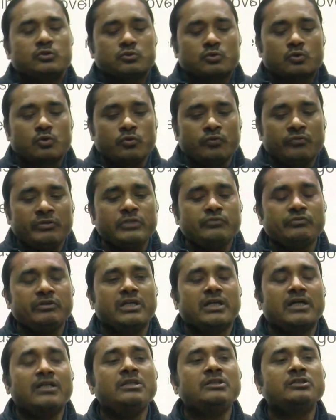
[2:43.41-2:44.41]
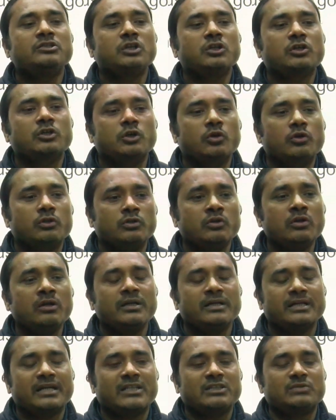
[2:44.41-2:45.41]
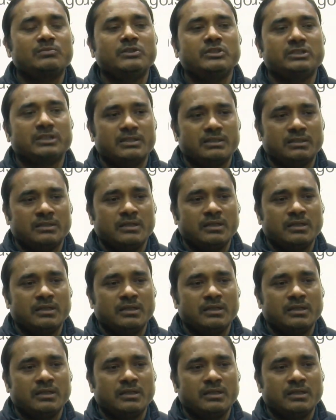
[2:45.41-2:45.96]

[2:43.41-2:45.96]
through which we can secure your transmission